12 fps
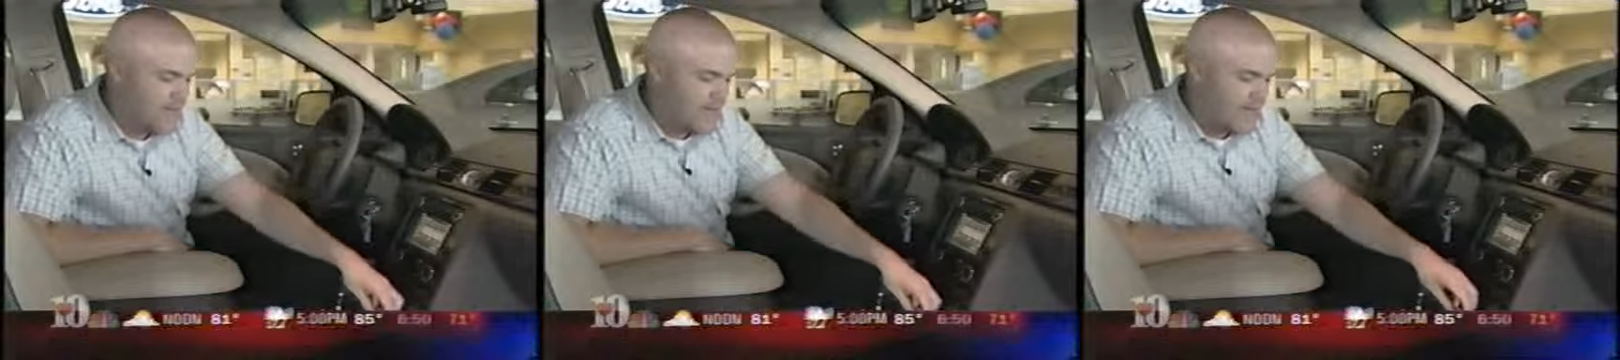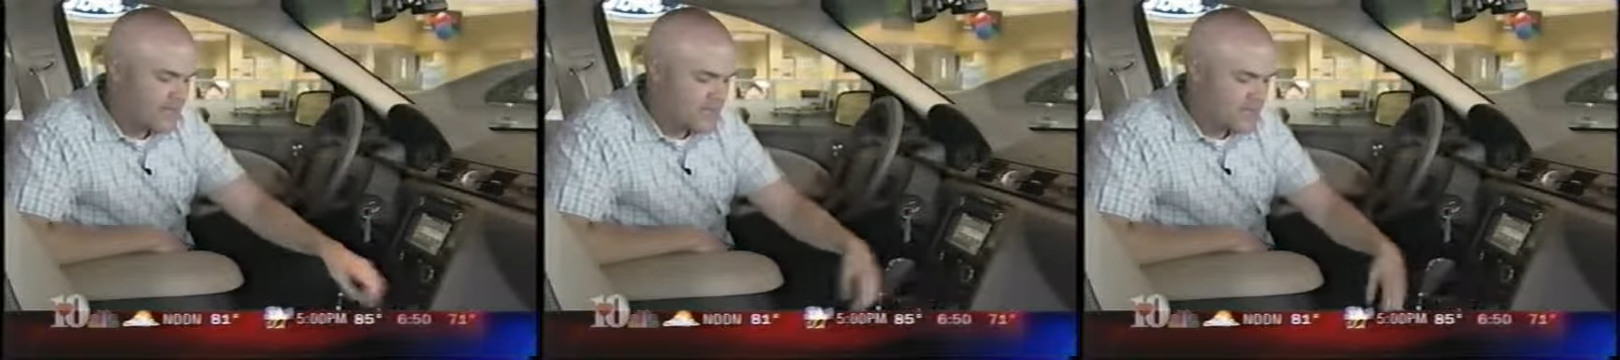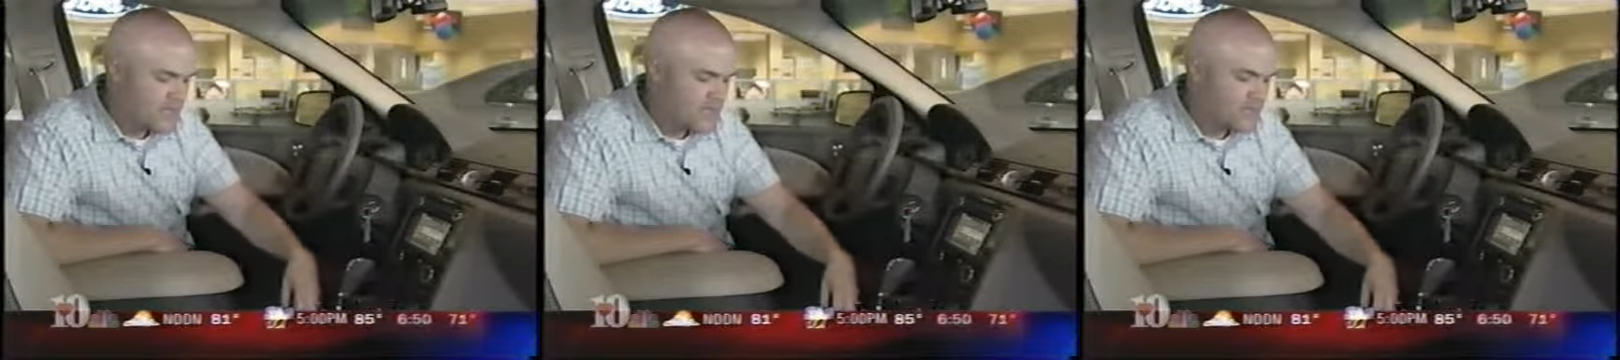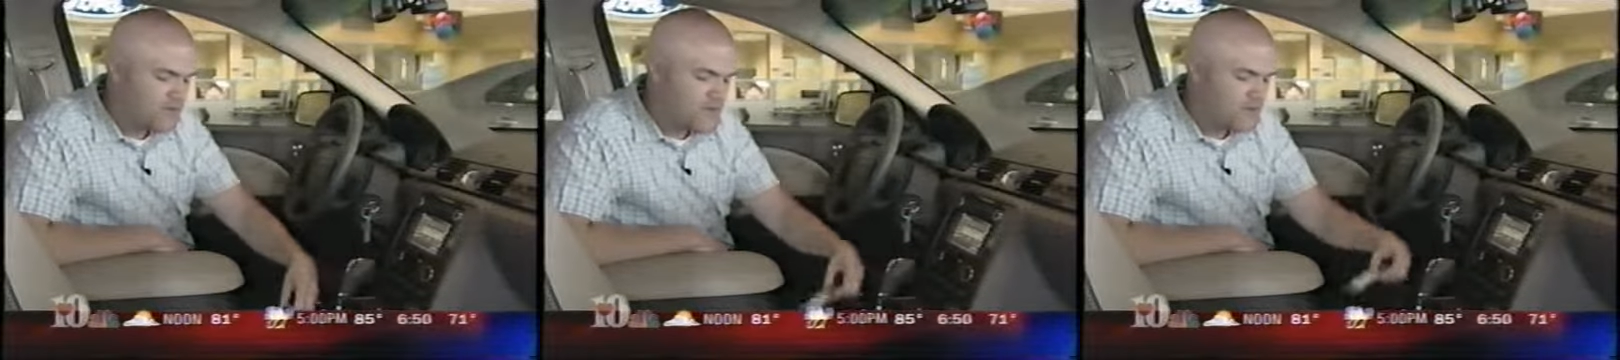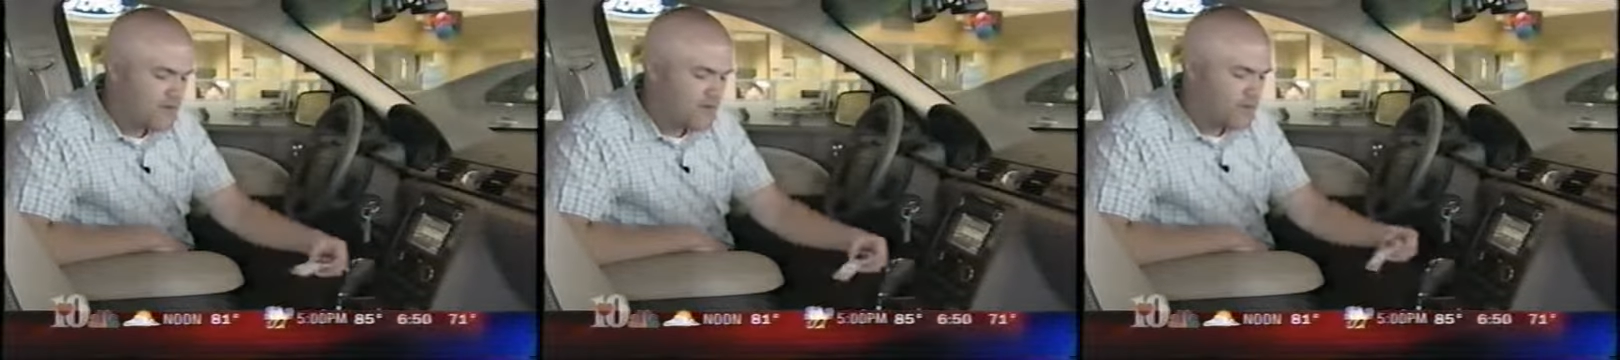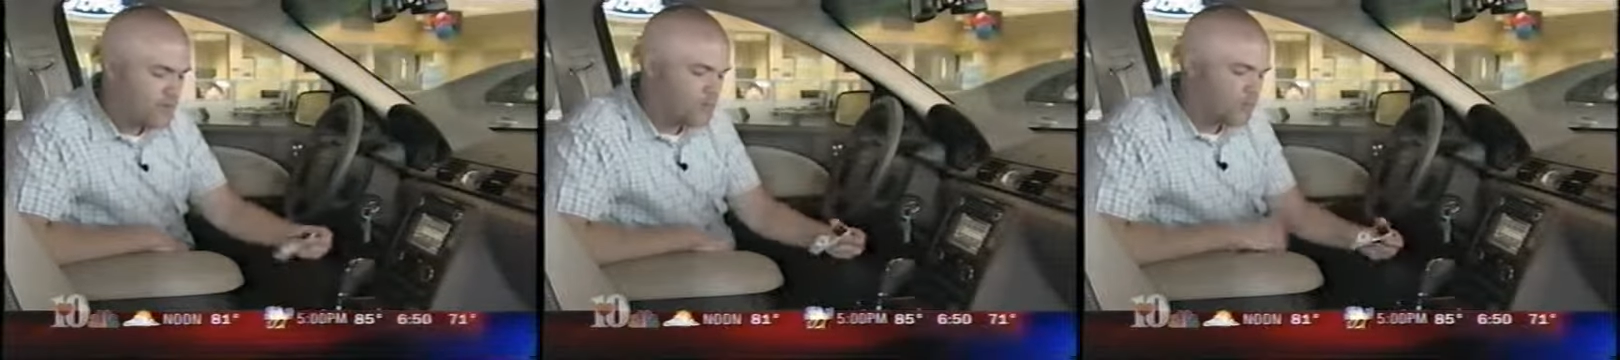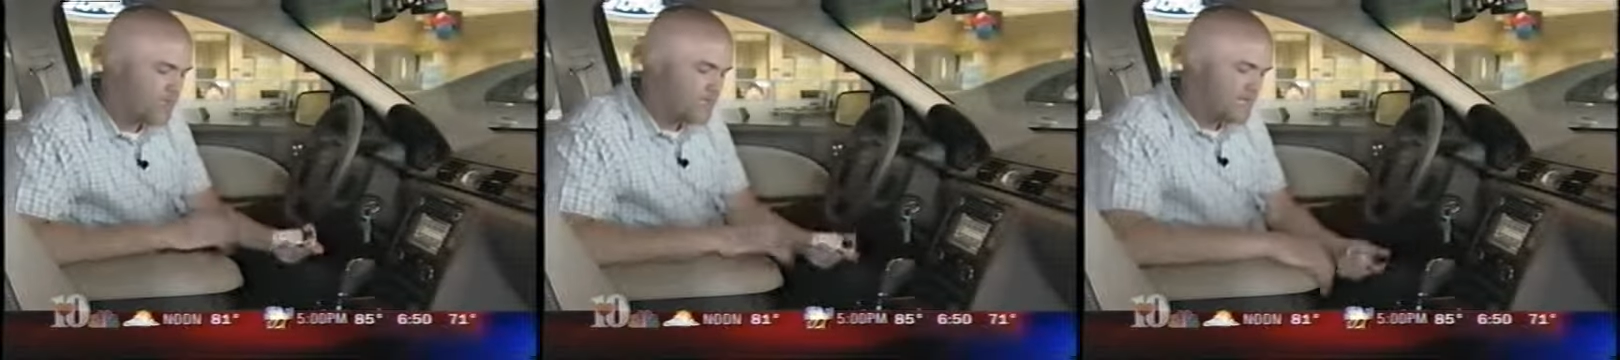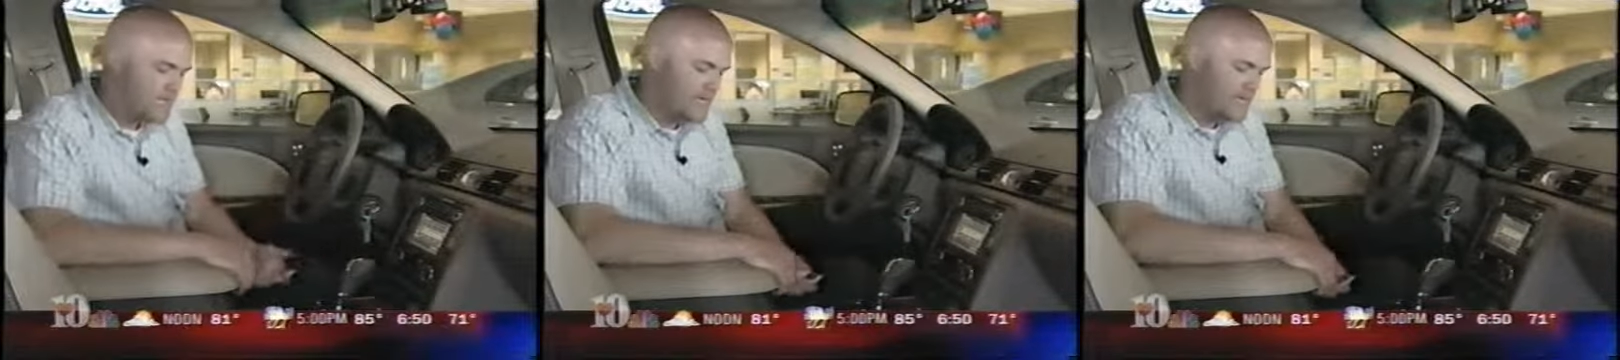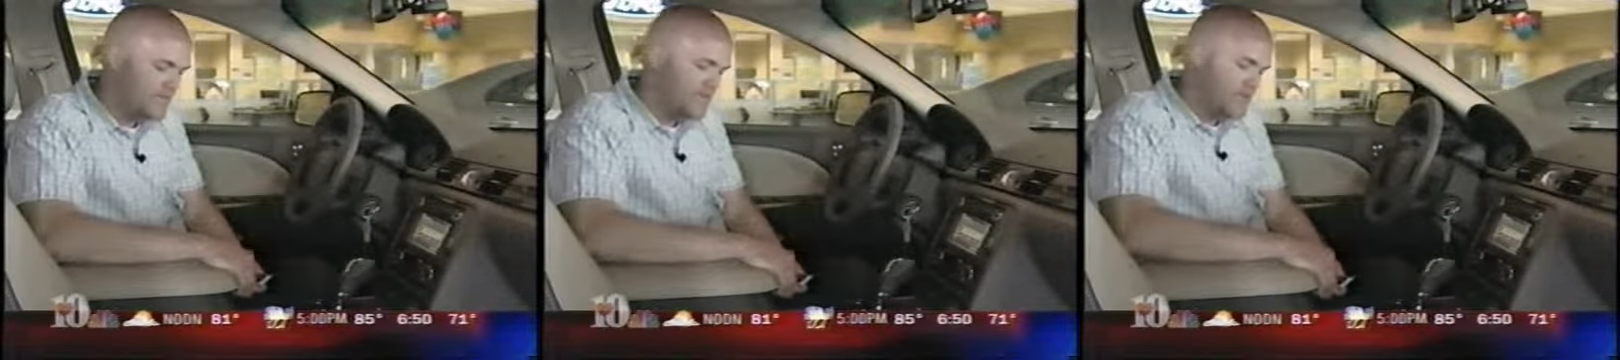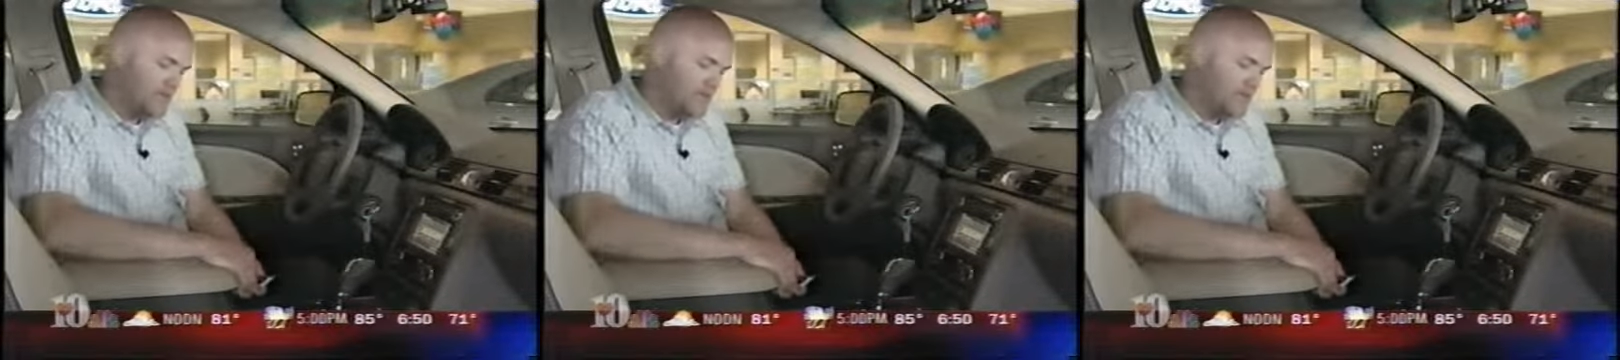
and the MP3 player will plug in